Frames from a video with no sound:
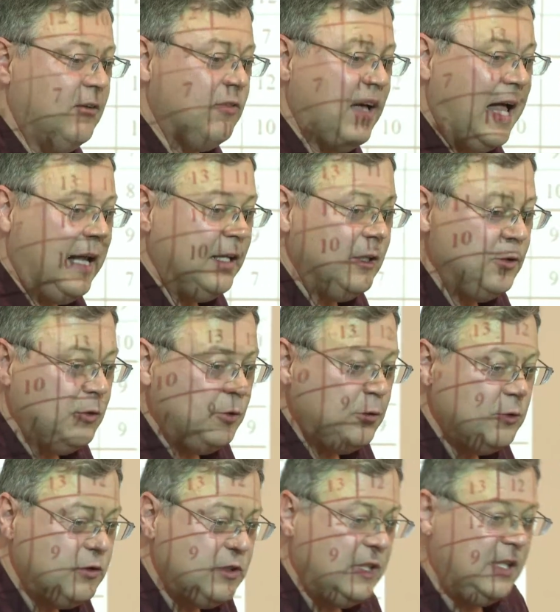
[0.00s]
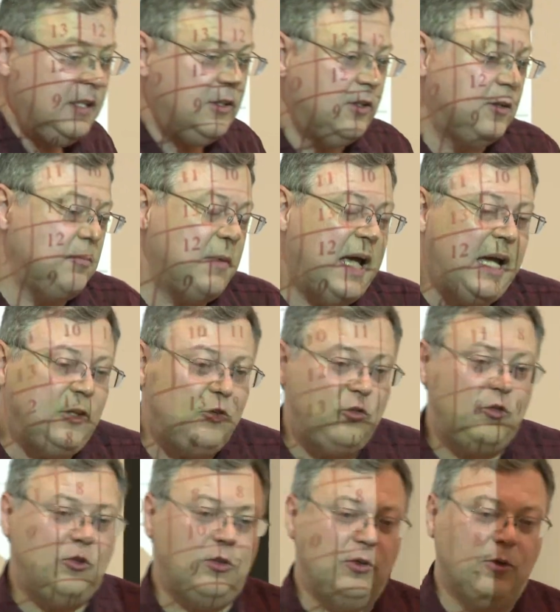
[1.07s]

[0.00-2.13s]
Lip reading: values either match